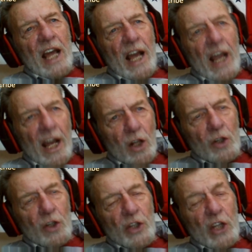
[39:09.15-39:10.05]

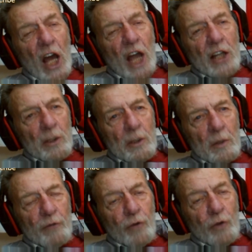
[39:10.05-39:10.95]
held the
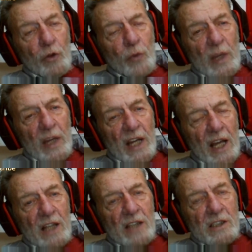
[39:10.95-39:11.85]
document for 3 days,